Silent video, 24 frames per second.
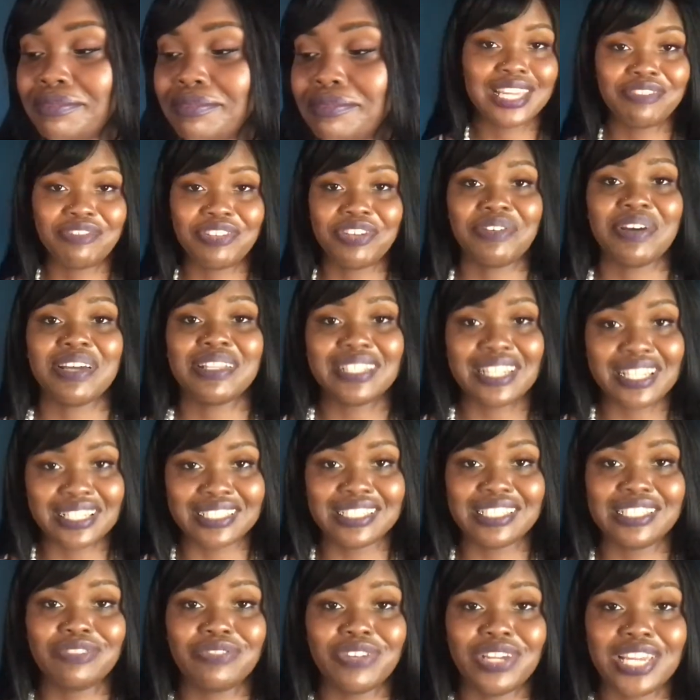if you at the end
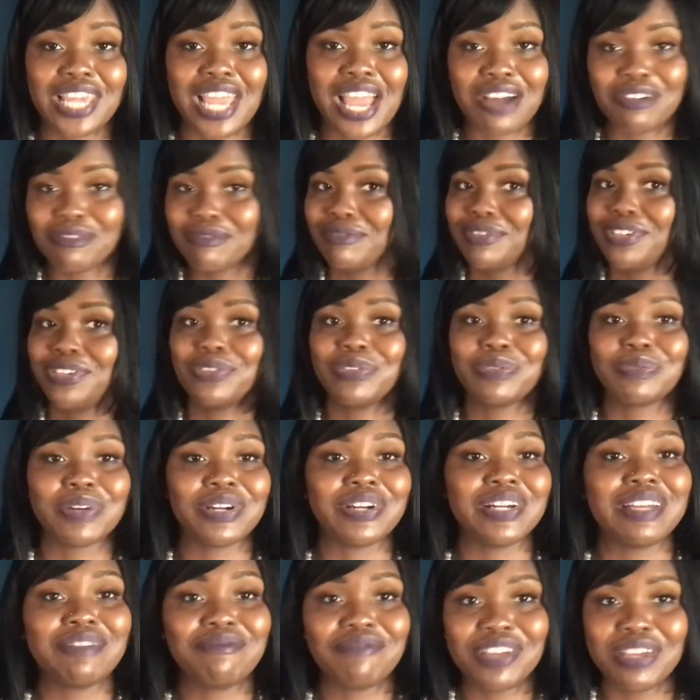of this video, you the
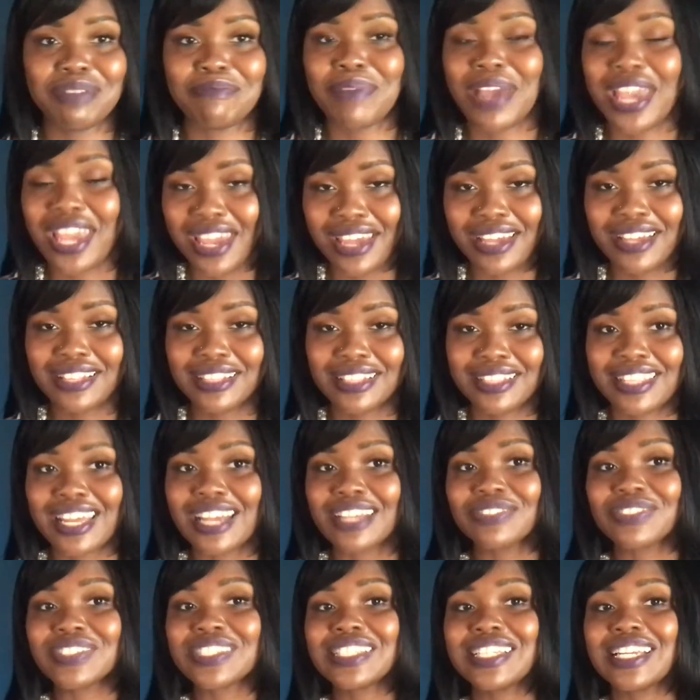real MVP.
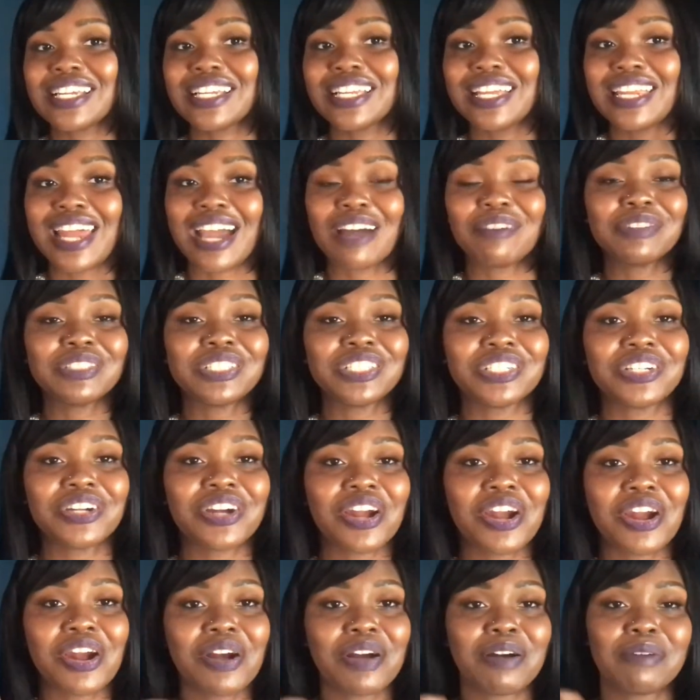Thanks for sticking it out with your
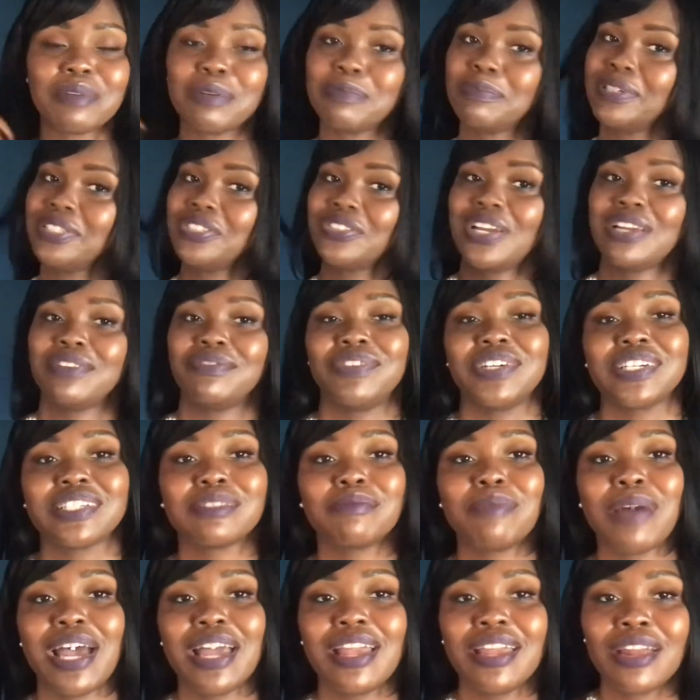girl. I'm up here trying to fix
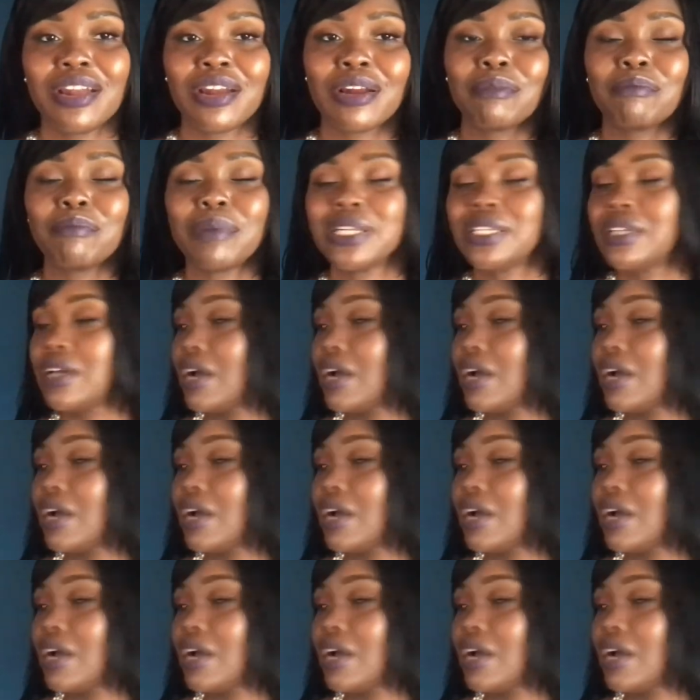my hair. My